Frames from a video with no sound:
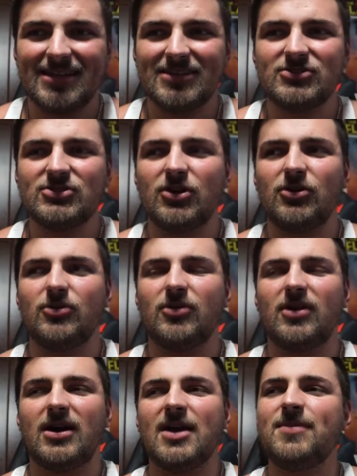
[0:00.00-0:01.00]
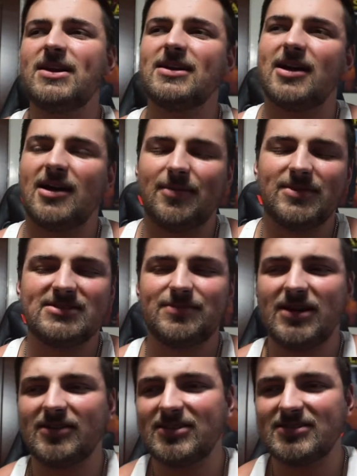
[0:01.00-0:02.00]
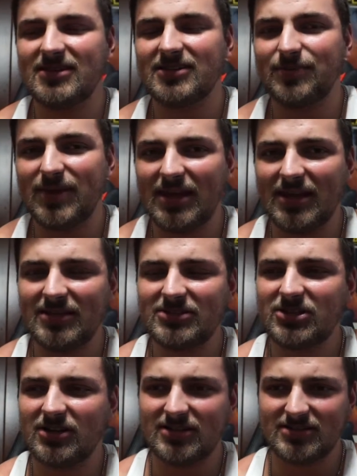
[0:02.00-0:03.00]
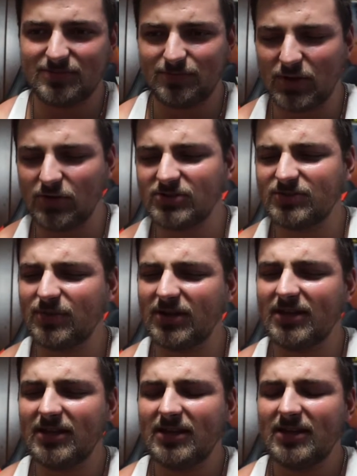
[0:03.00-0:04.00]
So I made a comment about this on the page, on his post, but